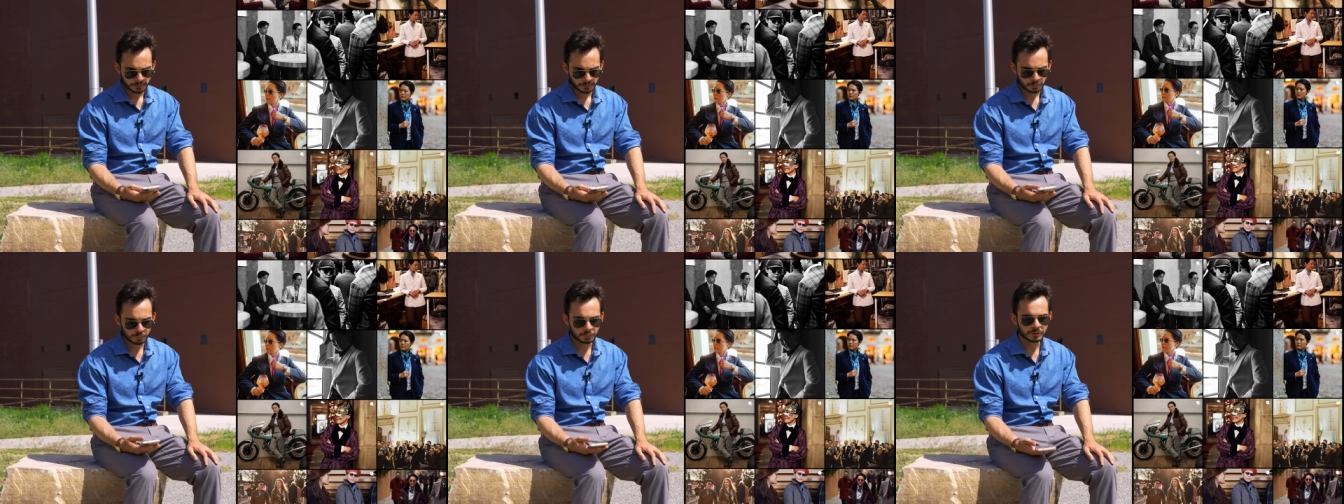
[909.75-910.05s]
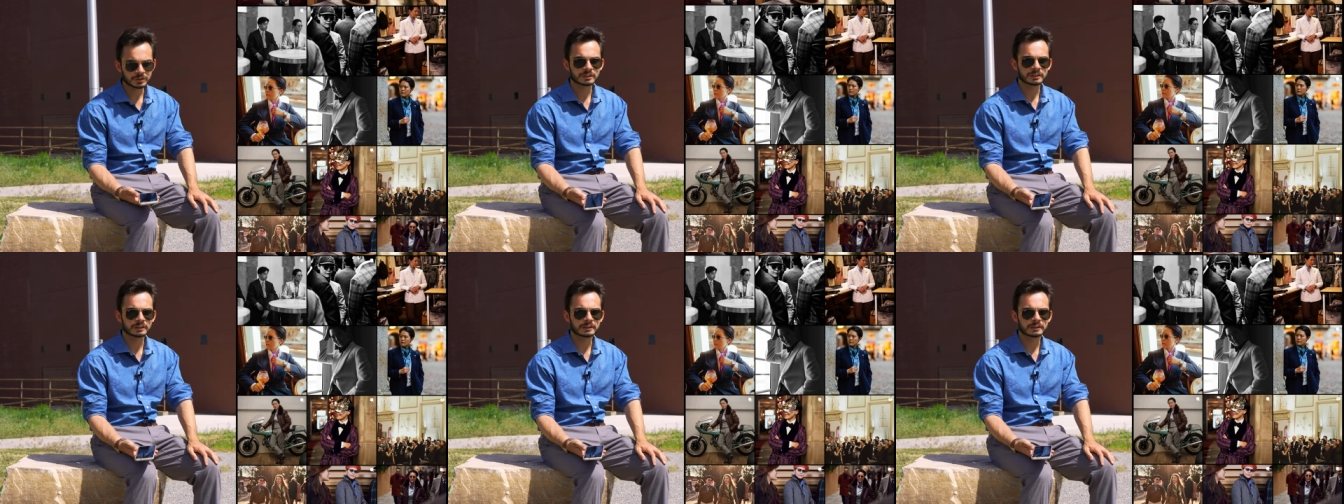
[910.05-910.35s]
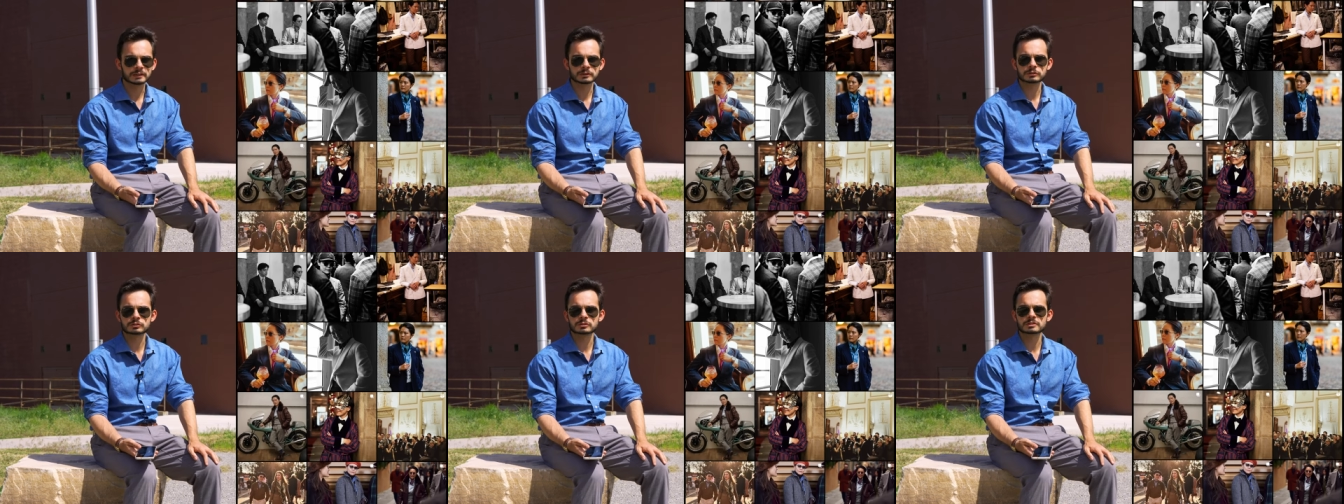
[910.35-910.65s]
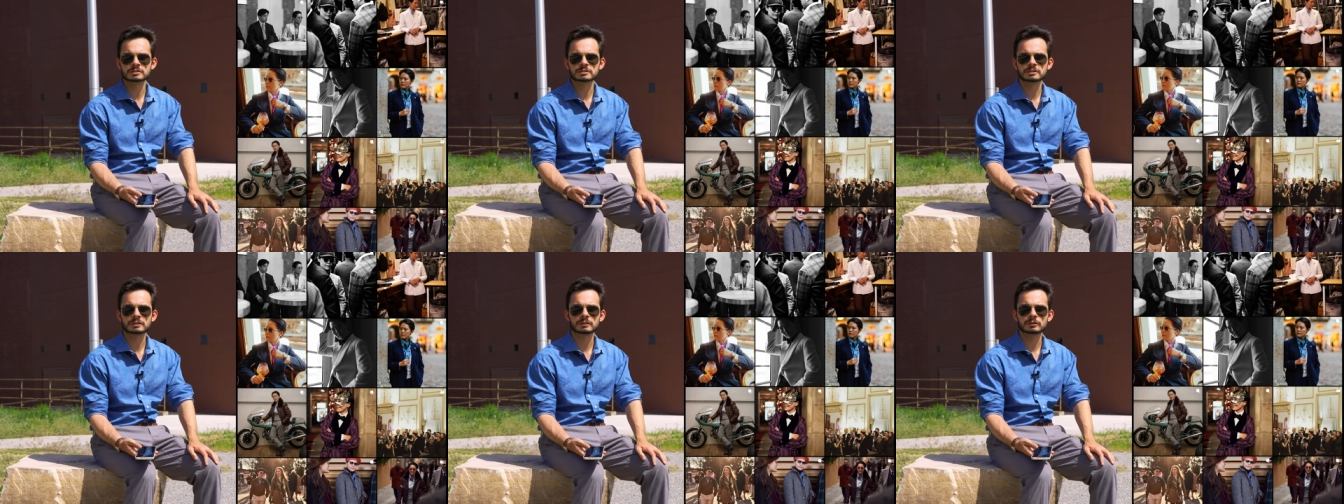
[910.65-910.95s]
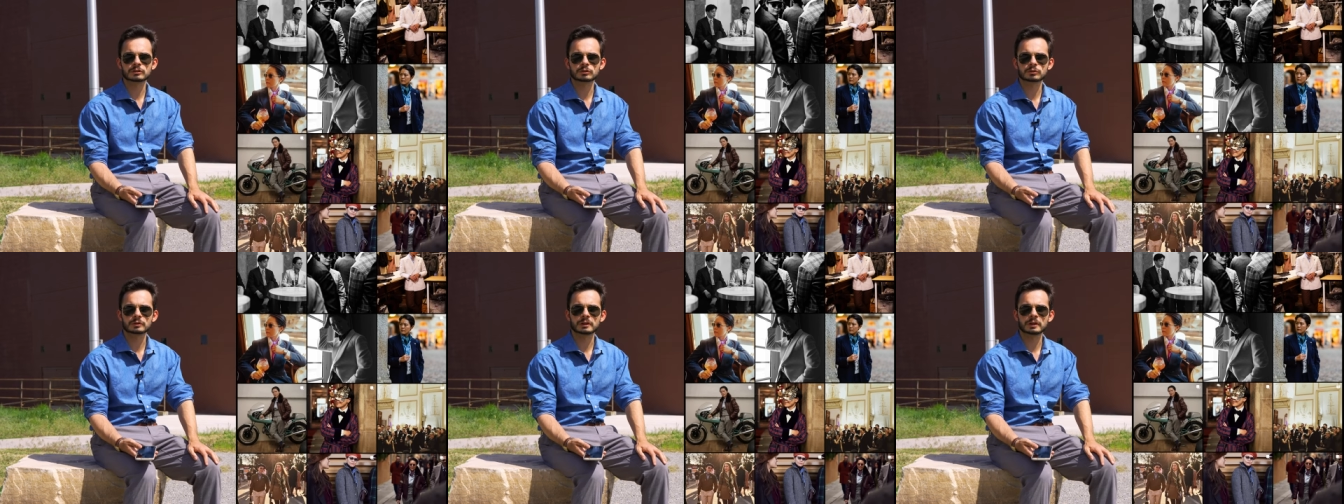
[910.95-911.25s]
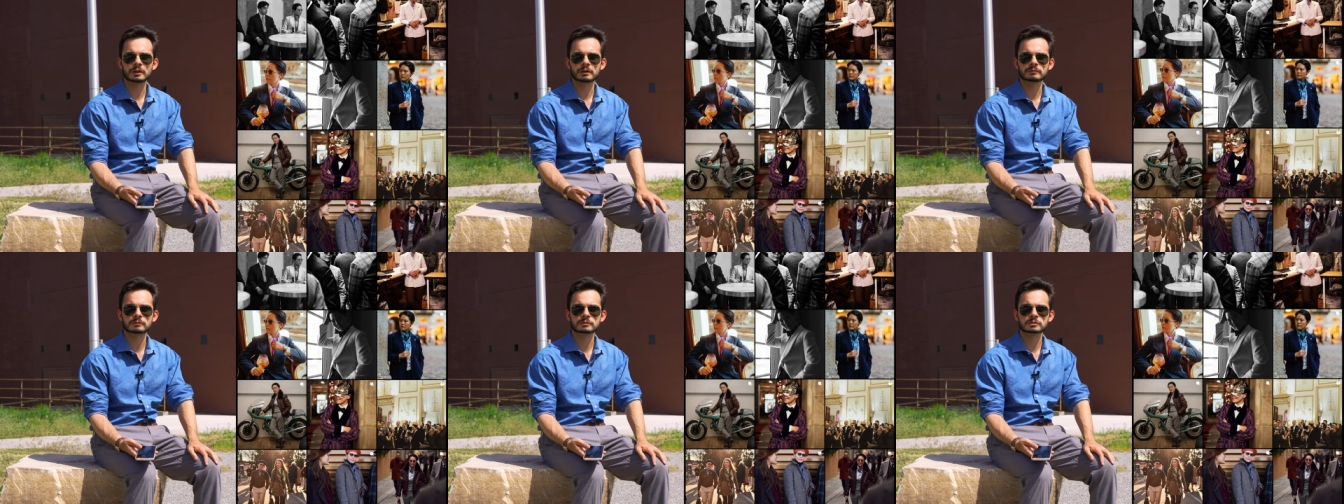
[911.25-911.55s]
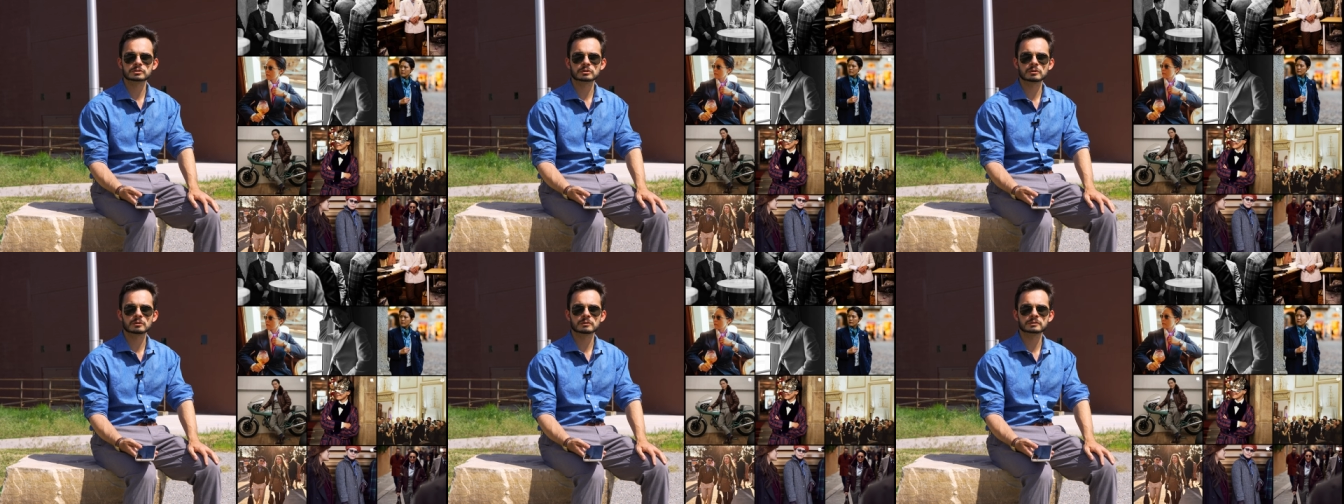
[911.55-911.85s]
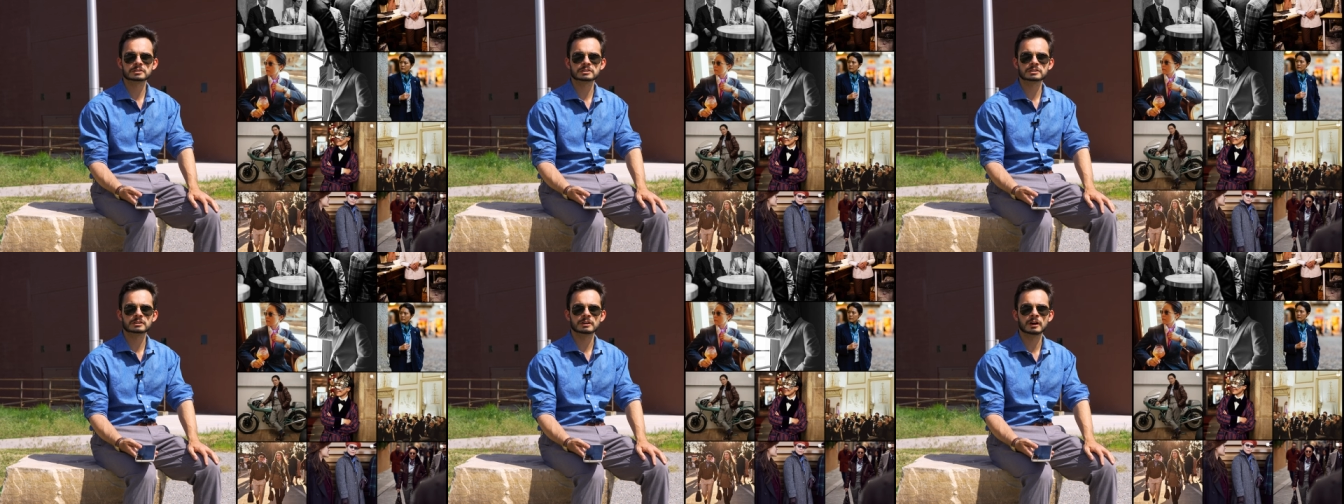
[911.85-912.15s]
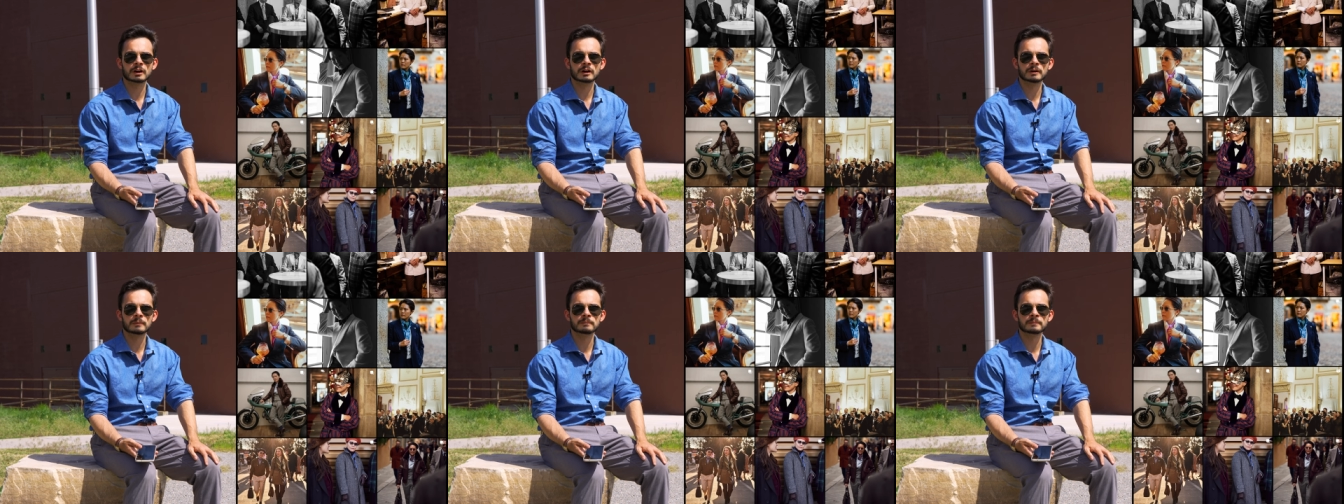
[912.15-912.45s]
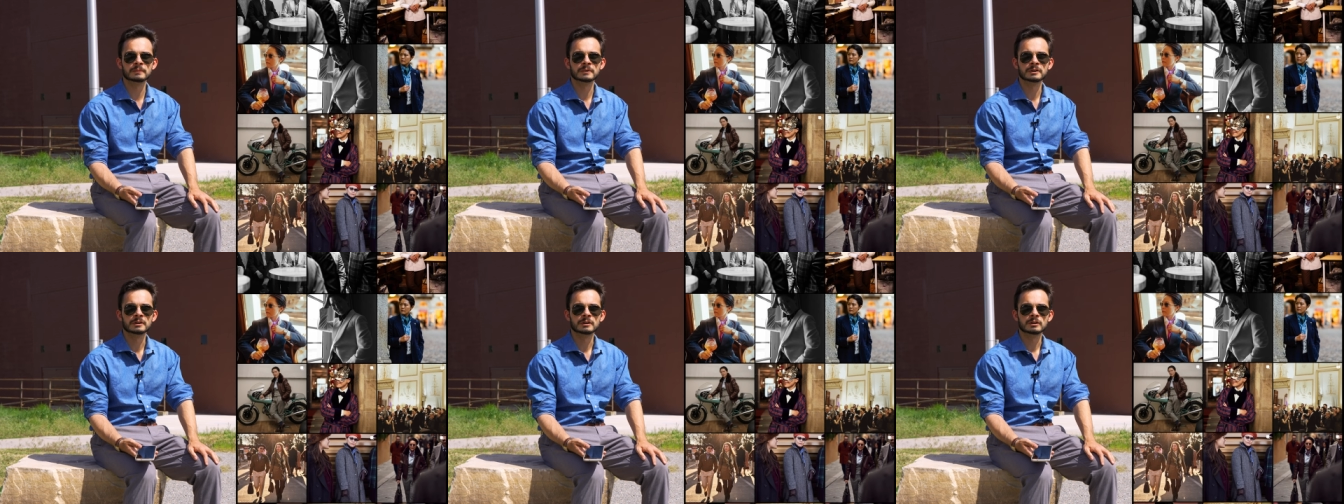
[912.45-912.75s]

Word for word: really interesting creative results come